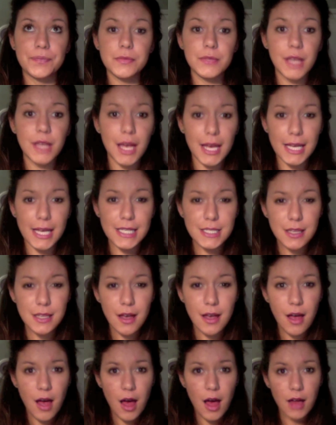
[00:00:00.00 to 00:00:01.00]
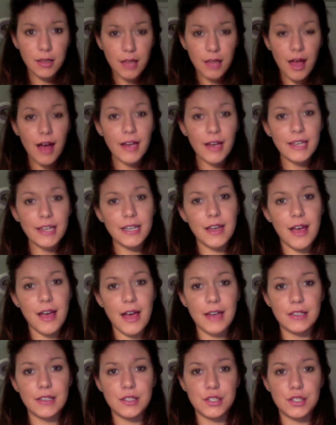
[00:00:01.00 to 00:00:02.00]
I guess a lot
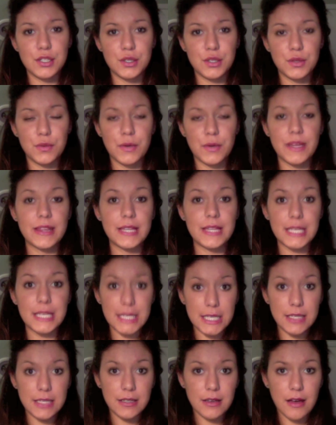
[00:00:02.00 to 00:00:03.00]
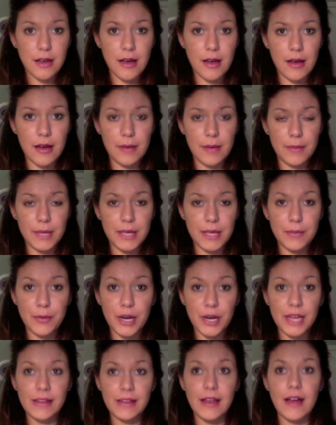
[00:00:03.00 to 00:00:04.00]
had to do with Eat,
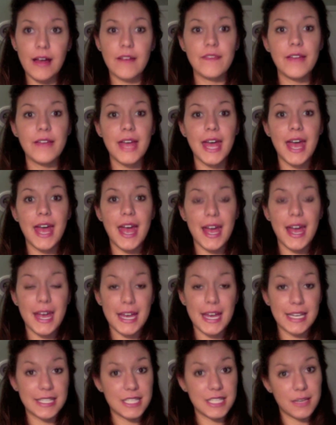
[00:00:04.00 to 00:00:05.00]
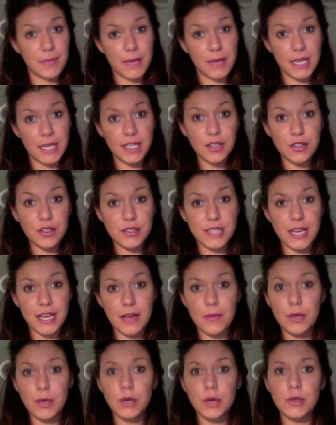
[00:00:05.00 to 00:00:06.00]
Pray, Love, and Committed, her
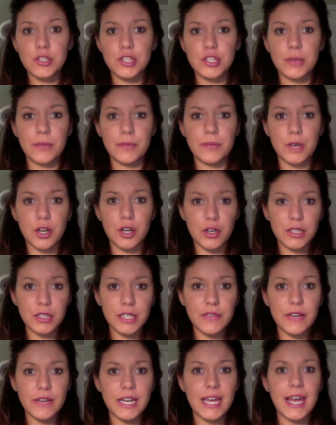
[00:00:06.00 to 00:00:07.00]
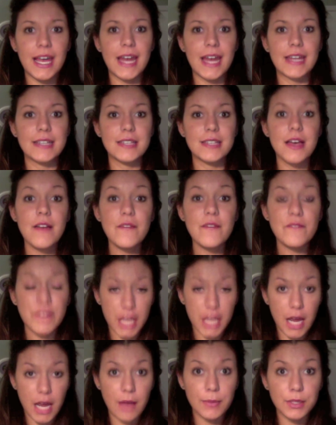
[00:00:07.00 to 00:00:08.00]
second book, which I'm currently reading, and is
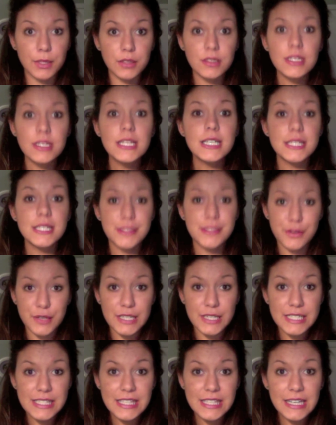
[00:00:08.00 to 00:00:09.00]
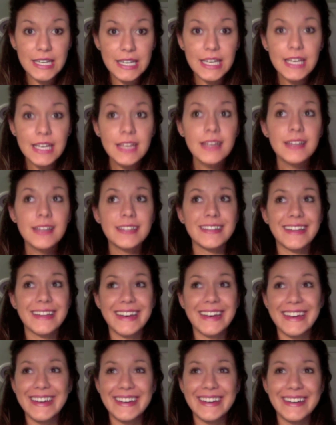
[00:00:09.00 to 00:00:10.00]
phenomenal. Seriously,
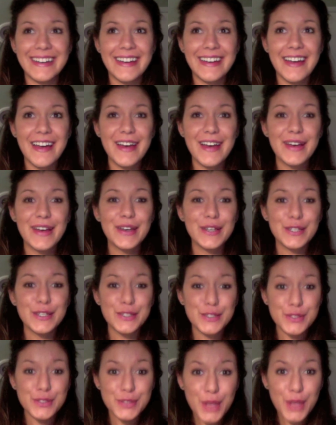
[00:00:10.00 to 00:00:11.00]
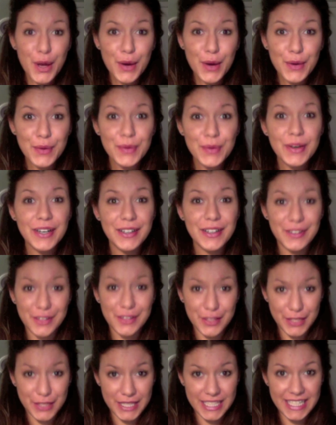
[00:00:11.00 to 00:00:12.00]
like, so
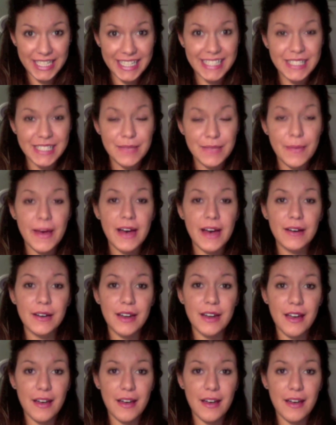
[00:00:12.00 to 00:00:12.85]
good. It's about,